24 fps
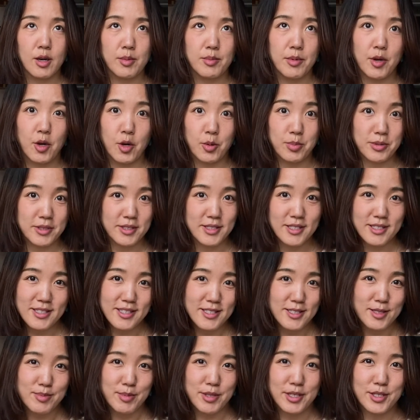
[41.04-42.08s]

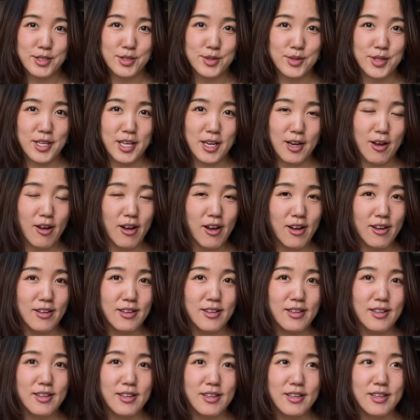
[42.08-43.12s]
helplessness, because you cannot
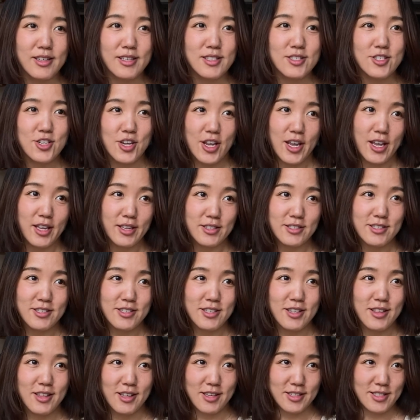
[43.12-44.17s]
change
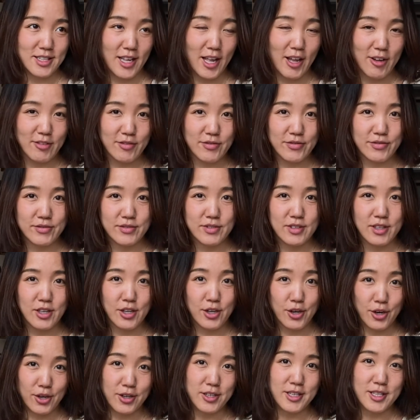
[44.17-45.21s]
things that have
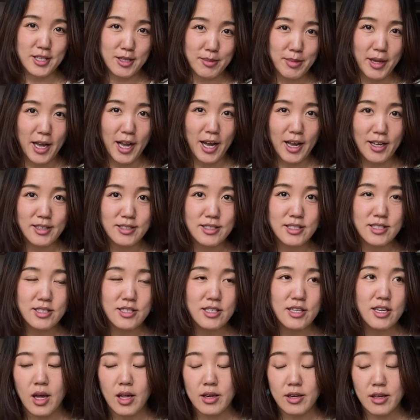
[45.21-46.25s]
occurred in the past.
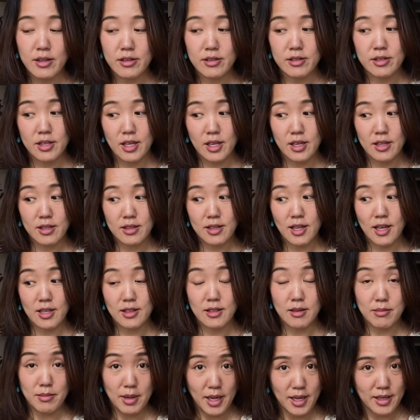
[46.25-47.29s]
Another thing that the
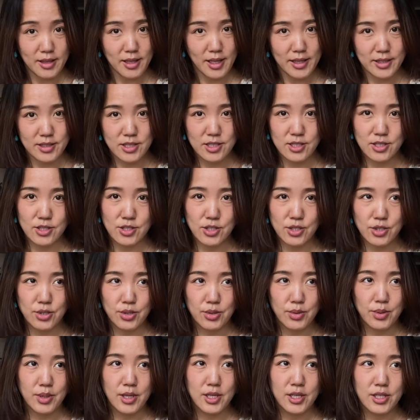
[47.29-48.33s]
mind likes to
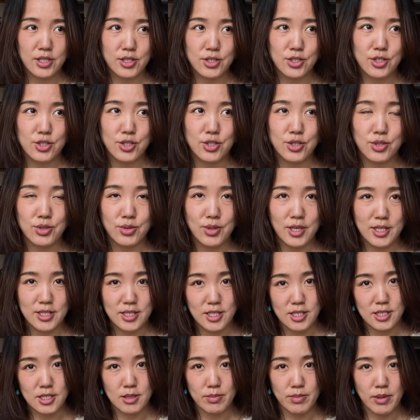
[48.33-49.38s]
do is to
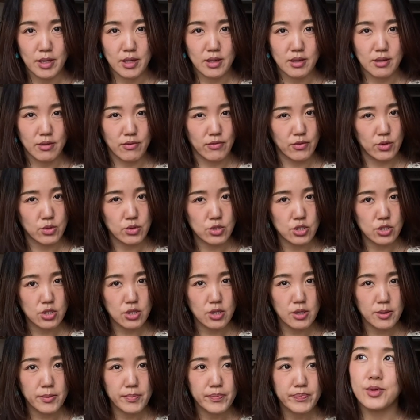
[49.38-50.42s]
anticipate the future.
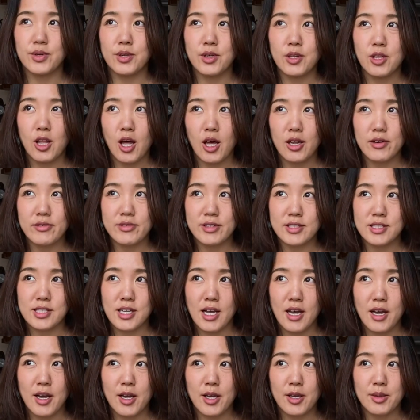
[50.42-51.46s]
A lot of the
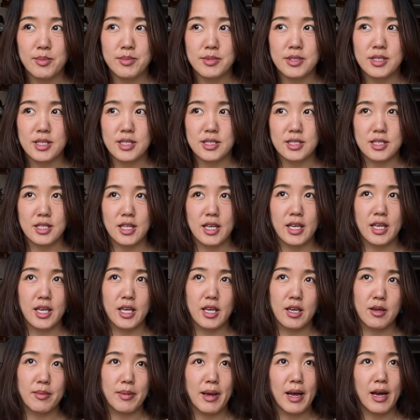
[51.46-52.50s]
times it's thinking
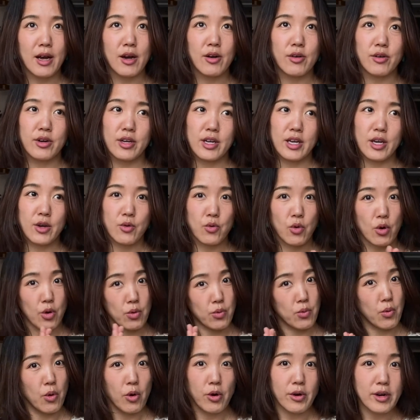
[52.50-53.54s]
about or
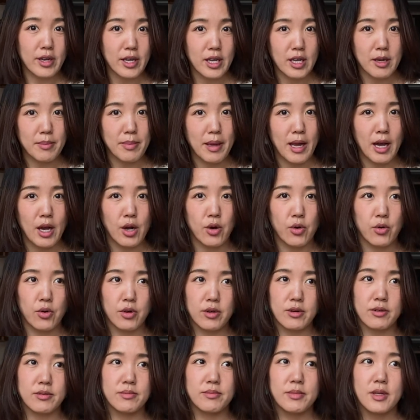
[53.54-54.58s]
worrying about or